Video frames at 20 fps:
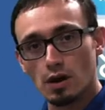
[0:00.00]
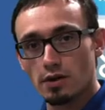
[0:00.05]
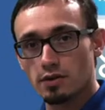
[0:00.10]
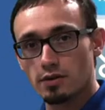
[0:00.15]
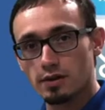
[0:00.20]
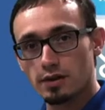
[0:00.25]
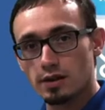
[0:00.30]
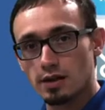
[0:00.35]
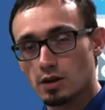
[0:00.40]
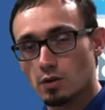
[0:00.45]
to
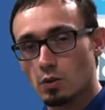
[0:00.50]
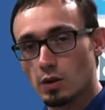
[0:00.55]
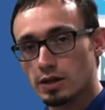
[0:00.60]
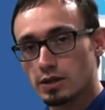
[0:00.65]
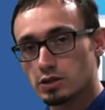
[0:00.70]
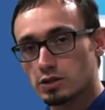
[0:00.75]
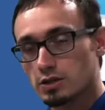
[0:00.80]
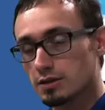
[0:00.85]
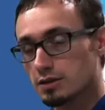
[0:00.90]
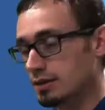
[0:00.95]
the
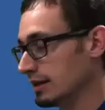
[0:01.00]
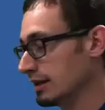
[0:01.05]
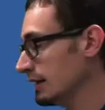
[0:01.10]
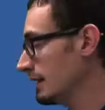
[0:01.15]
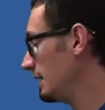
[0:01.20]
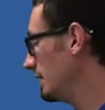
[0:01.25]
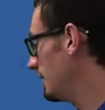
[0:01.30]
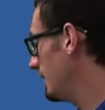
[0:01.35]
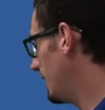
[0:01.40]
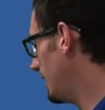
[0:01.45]
equation.
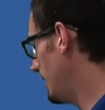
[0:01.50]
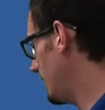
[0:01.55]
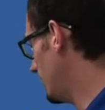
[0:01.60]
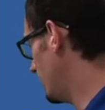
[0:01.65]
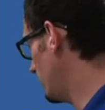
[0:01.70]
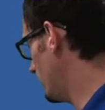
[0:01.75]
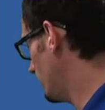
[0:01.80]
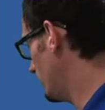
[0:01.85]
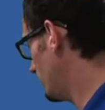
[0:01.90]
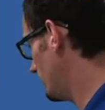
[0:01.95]

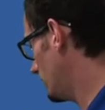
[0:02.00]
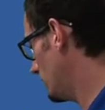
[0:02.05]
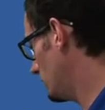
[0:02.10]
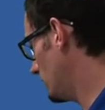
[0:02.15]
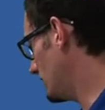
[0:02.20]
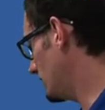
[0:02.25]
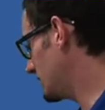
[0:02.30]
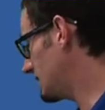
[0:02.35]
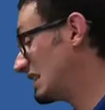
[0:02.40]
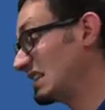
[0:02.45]

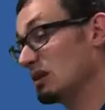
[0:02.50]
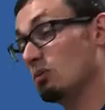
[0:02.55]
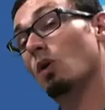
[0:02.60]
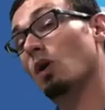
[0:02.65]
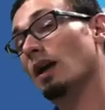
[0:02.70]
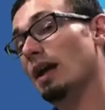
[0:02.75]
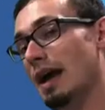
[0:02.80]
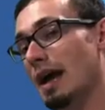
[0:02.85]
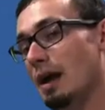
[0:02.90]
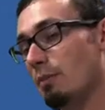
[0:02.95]
Let's see what
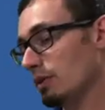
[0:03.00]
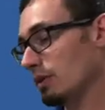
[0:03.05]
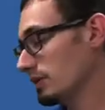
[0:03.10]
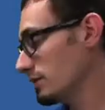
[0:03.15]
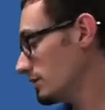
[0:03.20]
happens.